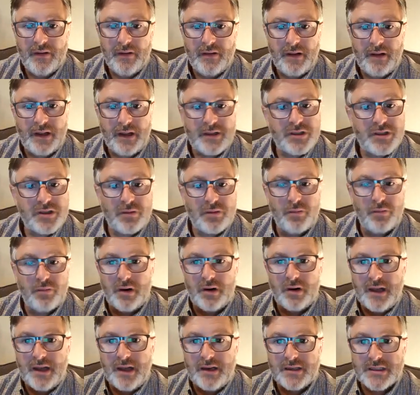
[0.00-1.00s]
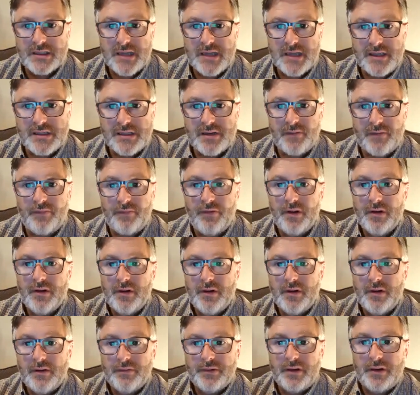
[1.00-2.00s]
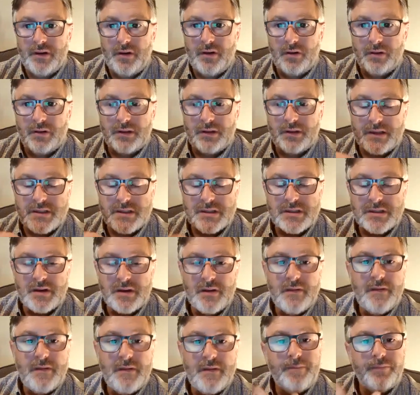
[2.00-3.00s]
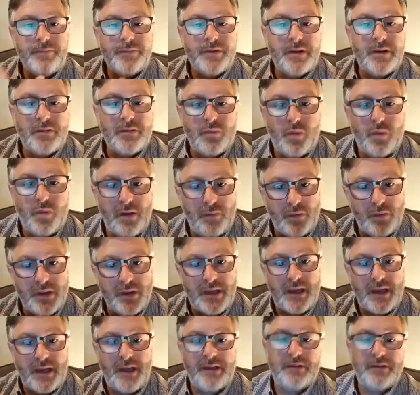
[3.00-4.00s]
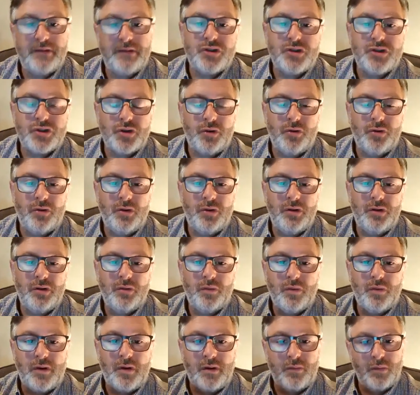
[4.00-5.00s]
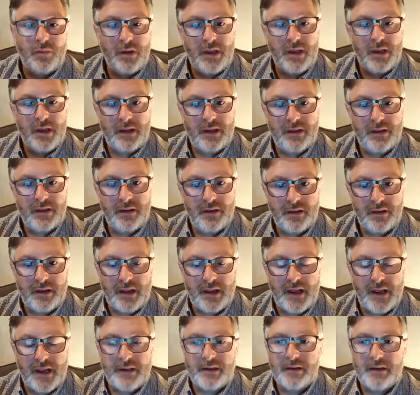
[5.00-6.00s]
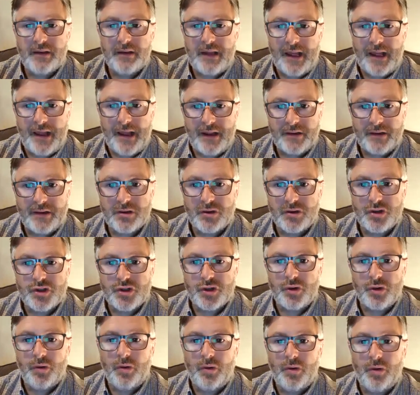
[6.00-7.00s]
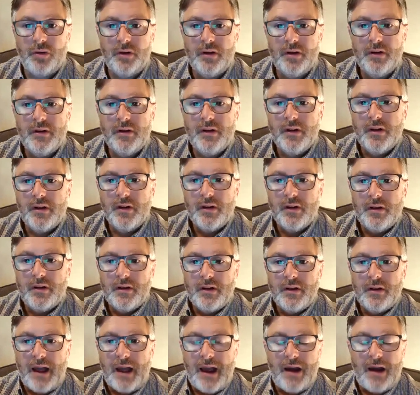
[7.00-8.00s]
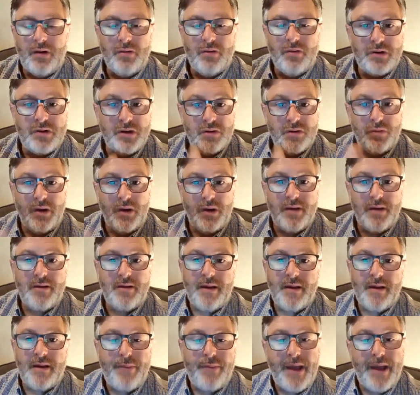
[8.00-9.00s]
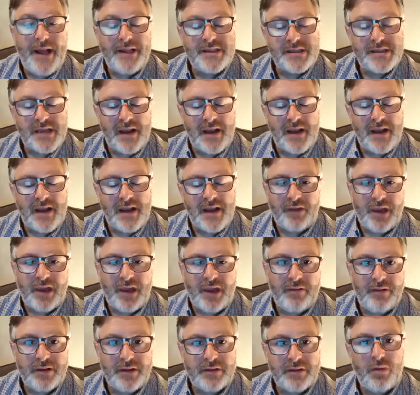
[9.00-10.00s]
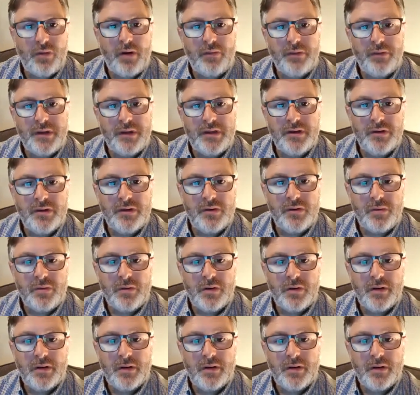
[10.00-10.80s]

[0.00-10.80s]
and somewhere get a sense of you know that's the, what we can control what we can can can't control how do we embed self-care into what we do